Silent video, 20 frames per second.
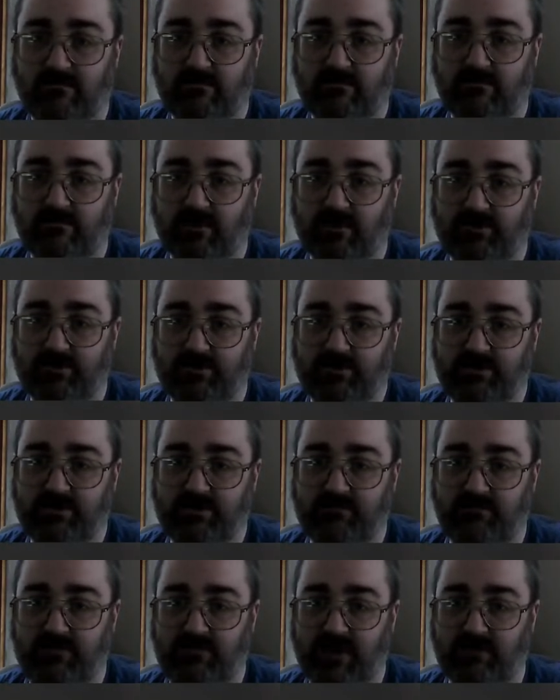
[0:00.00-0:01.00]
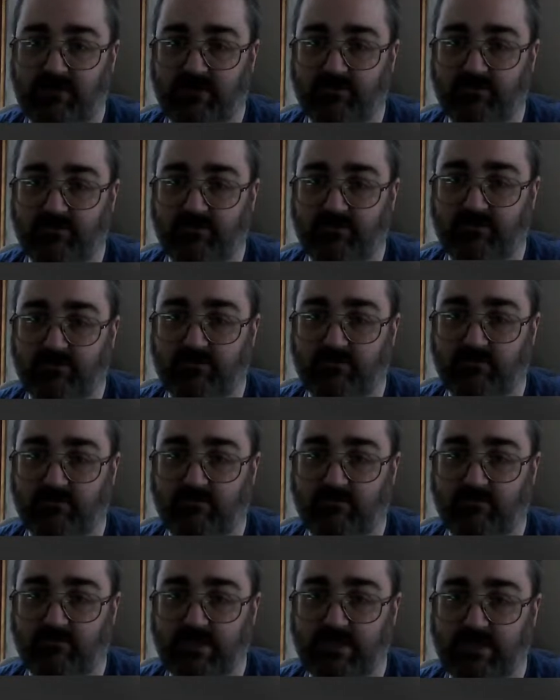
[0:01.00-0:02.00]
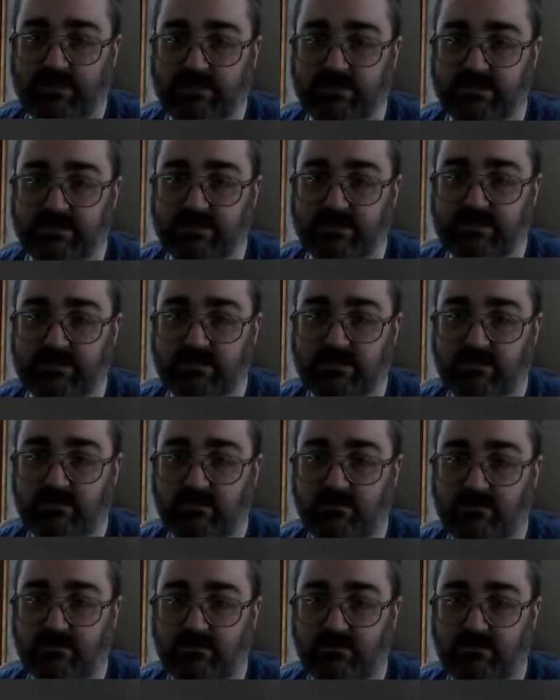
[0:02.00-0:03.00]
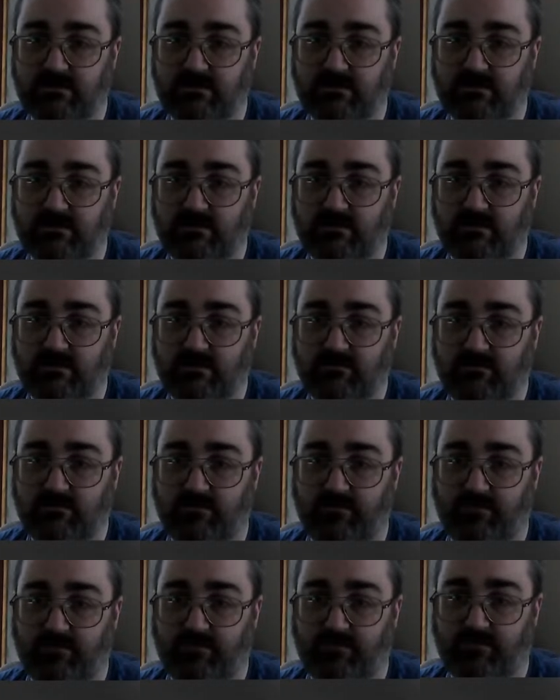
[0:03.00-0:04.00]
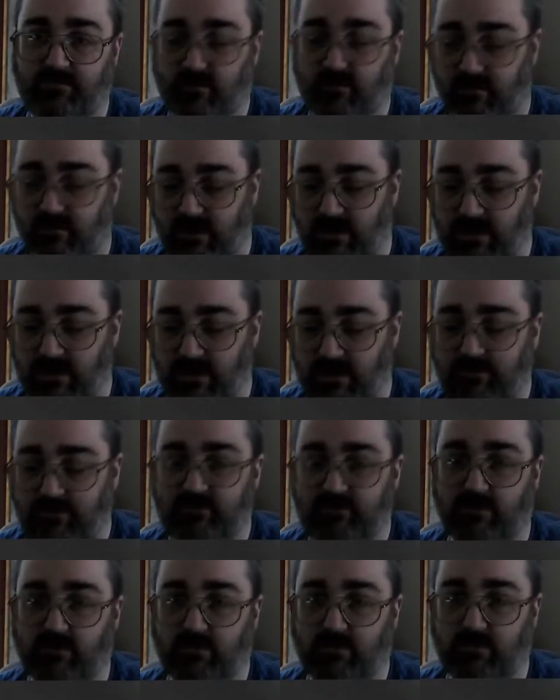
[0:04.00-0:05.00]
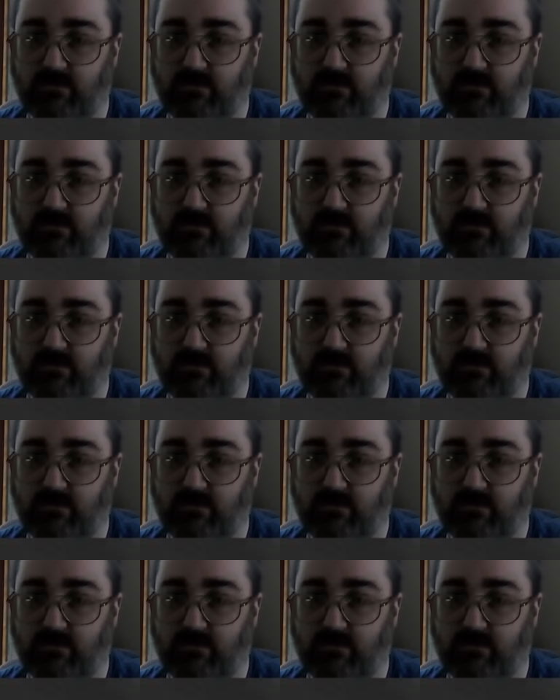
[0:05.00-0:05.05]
I've got 7,000 meters before I'm in trouble.